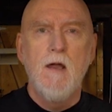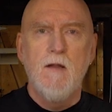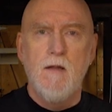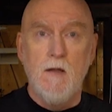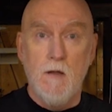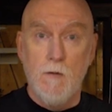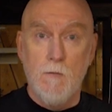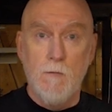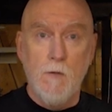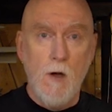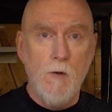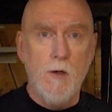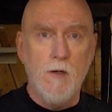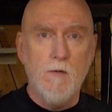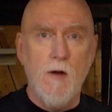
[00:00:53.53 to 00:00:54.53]
the
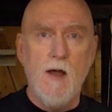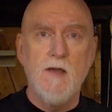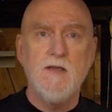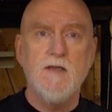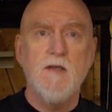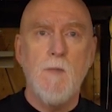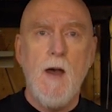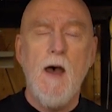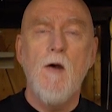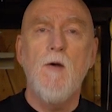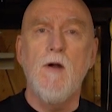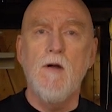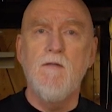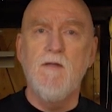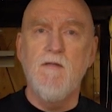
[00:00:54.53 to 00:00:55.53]
heroic rising to
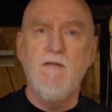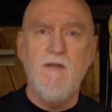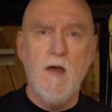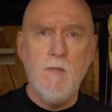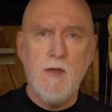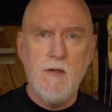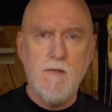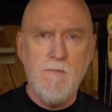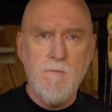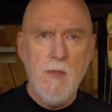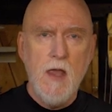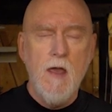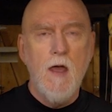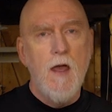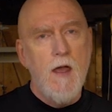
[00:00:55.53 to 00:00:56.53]
power of the feminine,
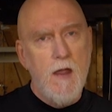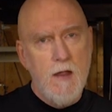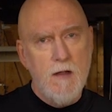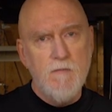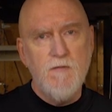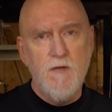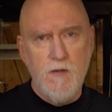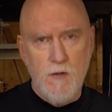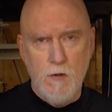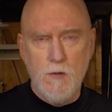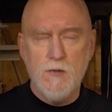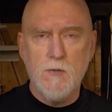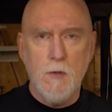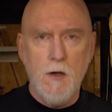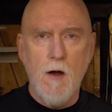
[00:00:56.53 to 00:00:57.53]
and for
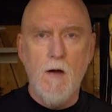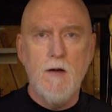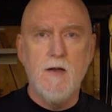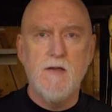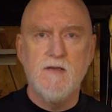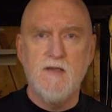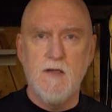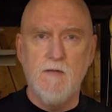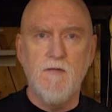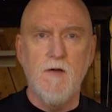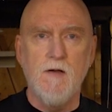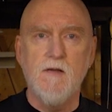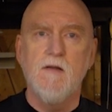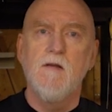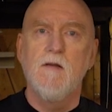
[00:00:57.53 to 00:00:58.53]
those regarded as
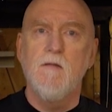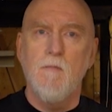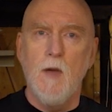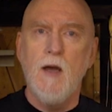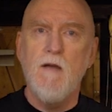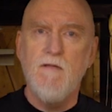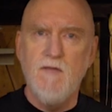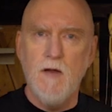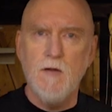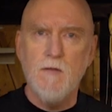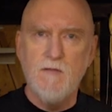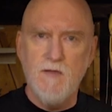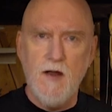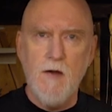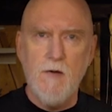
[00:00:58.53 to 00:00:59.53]
different, my fellow
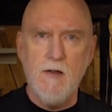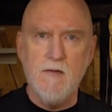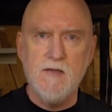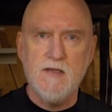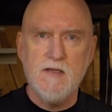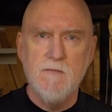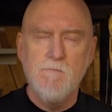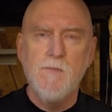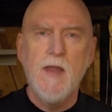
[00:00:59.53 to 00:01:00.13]
variants.